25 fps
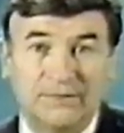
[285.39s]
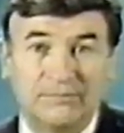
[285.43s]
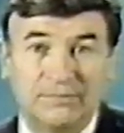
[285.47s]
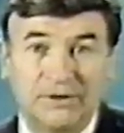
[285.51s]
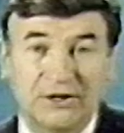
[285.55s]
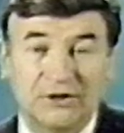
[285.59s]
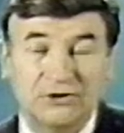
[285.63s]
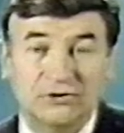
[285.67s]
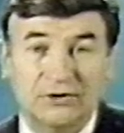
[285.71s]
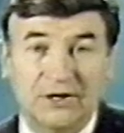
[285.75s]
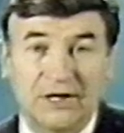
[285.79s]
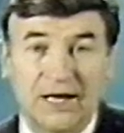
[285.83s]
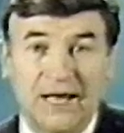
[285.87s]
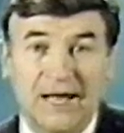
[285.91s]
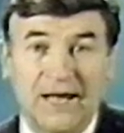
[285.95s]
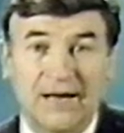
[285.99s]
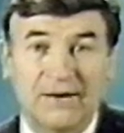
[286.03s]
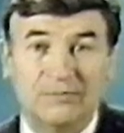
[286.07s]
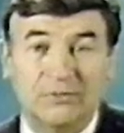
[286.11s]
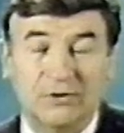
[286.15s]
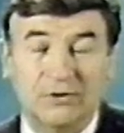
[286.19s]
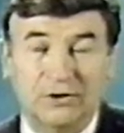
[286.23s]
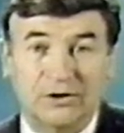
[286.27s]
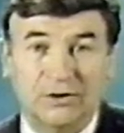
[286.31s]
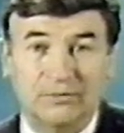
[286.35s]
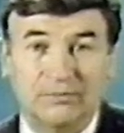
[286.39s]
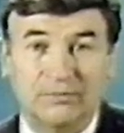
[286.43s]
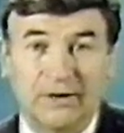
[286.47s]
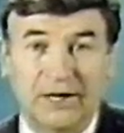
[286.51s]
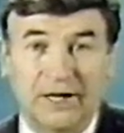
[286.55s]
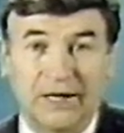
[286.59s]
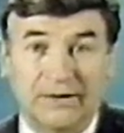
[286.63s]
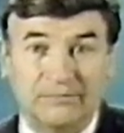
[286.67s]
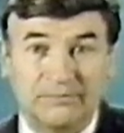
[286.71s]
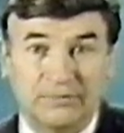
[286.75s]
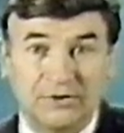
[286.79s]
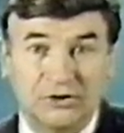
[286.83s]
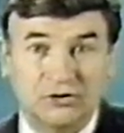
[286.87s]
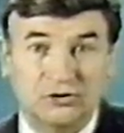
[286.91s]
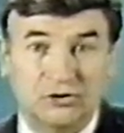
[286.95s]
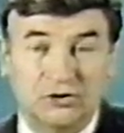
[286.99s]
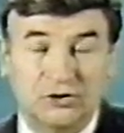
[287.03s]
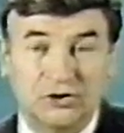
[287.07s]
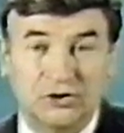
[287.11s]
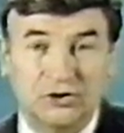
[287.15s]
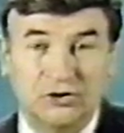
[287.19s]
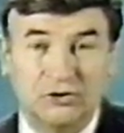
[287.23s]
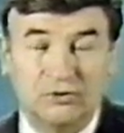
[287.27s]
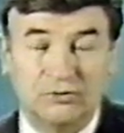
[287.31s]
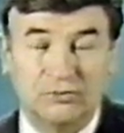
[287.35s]
Picture a hamburger bun. Picture
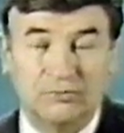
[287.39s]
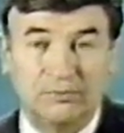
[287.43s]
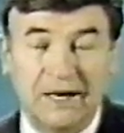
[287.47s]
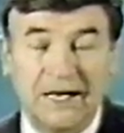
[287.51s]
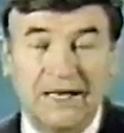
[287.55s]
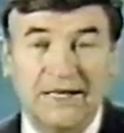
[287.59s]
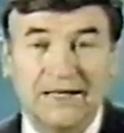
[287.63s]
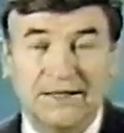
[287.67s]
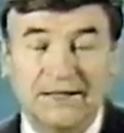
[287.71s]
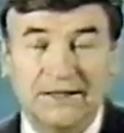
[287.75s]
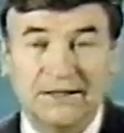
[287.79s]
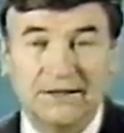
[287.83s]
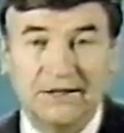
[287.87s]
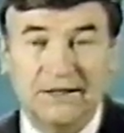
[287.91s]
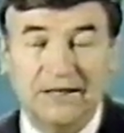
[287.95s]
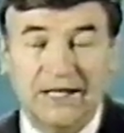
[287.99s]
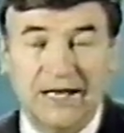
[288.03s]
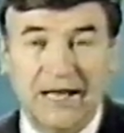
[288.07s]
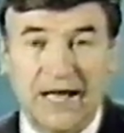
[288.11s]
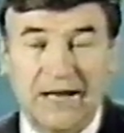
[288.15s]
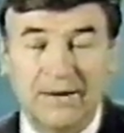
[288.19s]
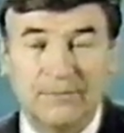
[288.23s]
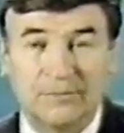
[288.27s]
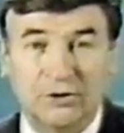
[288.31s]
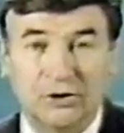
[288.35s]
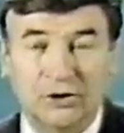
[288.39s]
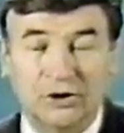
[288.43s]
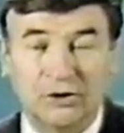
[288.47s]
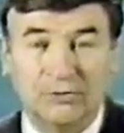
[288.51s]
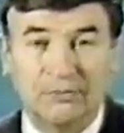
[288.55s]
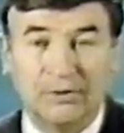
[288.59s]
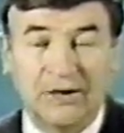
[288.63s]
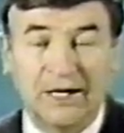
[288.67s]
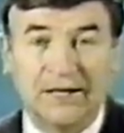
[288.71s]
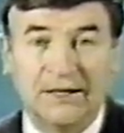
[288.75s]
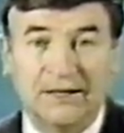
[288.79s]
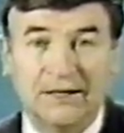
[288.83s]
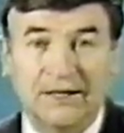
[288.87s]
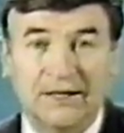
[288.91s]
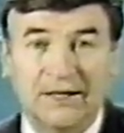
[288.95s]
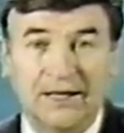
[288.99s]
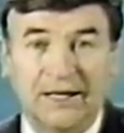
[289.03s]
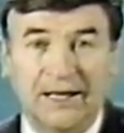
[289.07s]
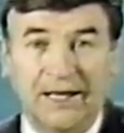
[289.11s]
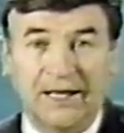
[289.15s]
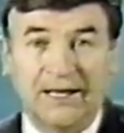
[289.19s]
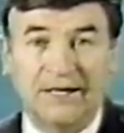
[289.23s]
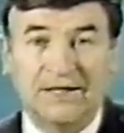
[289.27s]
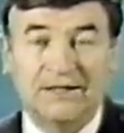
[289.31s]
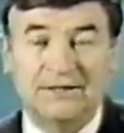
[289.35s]
you biting into the hamburger bun,
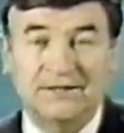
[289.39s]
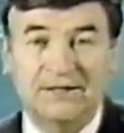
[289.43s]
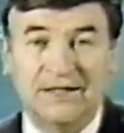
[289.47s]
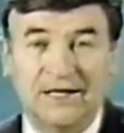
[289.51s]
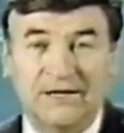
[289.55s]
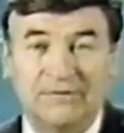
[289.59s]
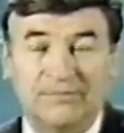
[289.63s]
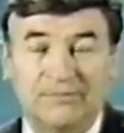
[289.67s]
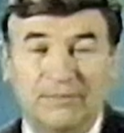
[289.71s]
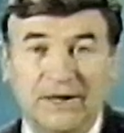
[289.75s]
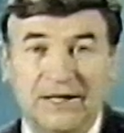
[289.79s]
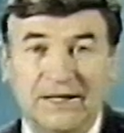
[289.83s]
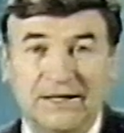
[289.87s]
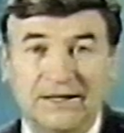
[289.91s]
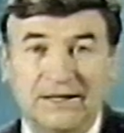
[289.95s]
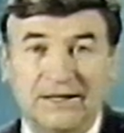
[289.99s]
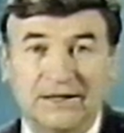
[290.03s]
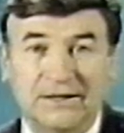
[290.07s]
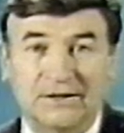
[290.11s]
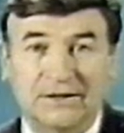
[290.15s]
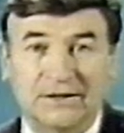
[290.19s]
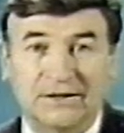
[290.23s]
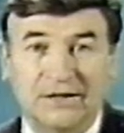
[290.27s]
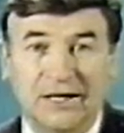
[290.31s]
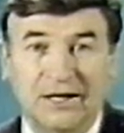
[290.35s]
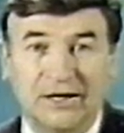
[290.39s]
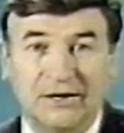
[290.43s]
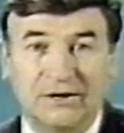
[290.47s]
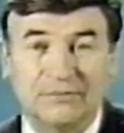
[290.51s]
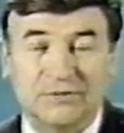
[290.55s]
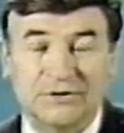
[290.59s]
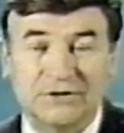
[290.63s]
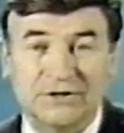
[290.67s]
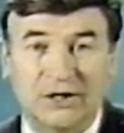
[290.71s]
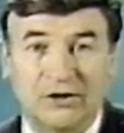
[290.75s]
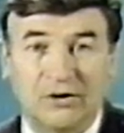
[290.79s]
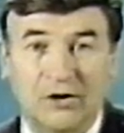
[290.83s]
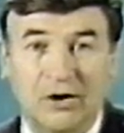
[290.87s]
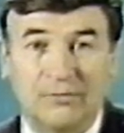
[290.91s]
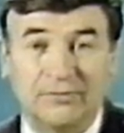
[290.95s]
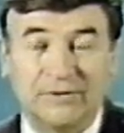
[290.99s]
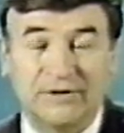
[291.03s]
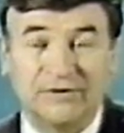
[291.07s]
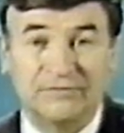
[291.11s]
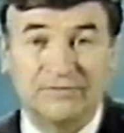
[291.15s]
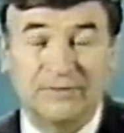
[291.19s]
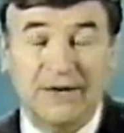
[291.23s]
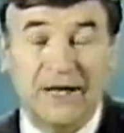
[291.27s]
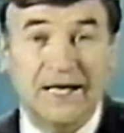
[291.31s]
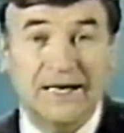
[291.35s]
and instead of biting into the 100%
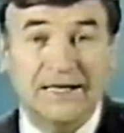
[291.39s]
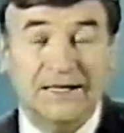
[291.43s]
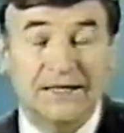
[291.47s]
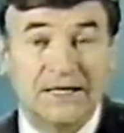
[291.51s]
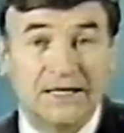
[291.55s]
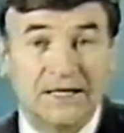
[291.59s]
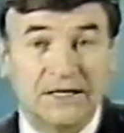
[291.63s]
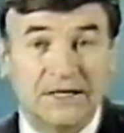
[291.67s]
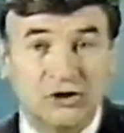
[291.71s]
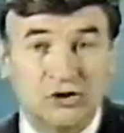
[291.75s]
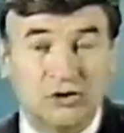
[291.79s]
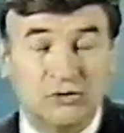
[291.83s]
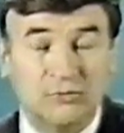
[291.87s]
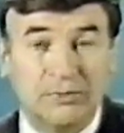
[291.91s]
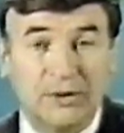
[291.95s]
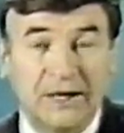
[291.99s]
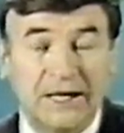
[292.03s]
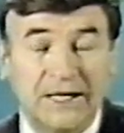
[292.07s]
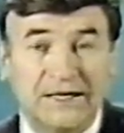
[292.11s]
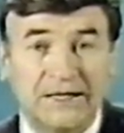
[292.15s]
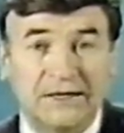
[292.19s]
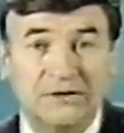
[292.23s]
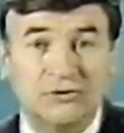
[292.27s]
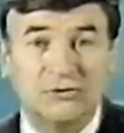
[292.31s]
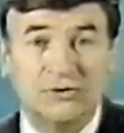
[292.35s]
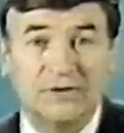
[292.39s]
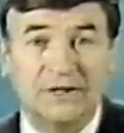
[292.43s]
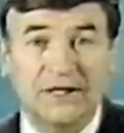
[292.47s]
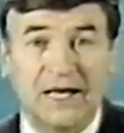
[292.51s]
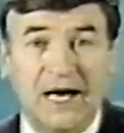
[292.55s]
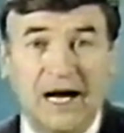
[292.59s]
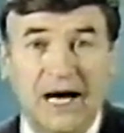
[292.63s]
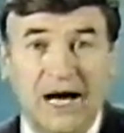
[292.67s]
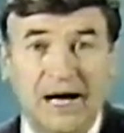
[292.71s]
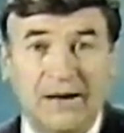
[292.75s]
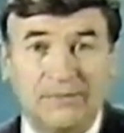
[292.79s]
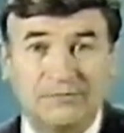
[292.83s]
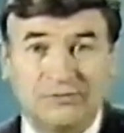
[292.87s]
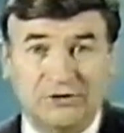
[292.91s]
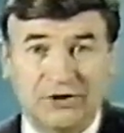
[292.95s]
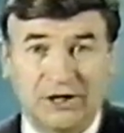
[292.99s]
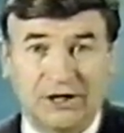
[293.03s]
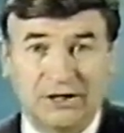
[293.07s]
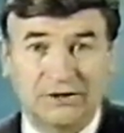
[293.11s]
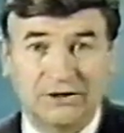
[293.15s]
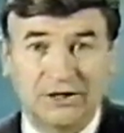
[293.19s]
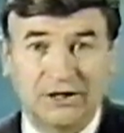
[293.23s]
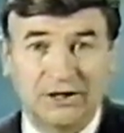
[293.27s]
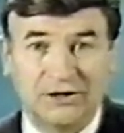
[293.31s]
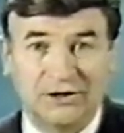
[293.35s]
all-beef patty, you bite into the
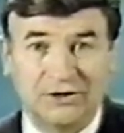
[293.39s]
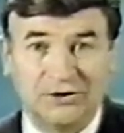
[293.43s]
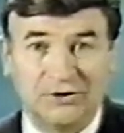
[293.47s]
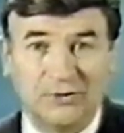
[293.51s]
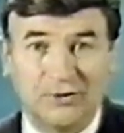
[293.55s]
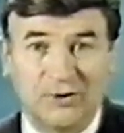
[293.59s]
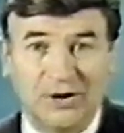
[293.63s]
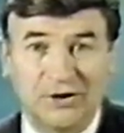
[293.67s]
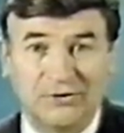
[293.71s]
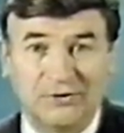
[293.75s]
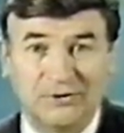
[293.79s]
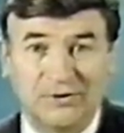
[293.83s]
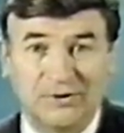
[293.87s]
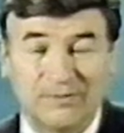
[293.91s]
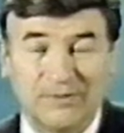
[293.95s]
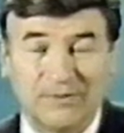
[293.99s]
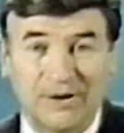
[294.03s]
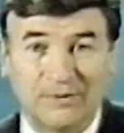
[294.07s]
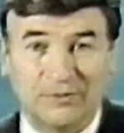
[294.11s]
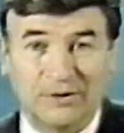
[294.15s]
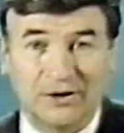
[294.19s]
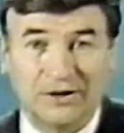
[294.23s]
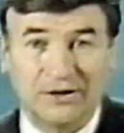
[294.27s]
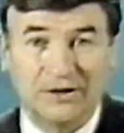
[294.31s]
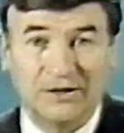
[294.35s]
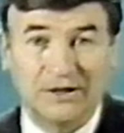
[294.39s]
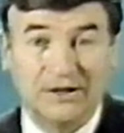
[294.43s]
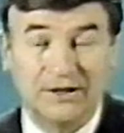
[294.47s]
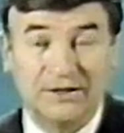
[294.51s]
object you want to remember.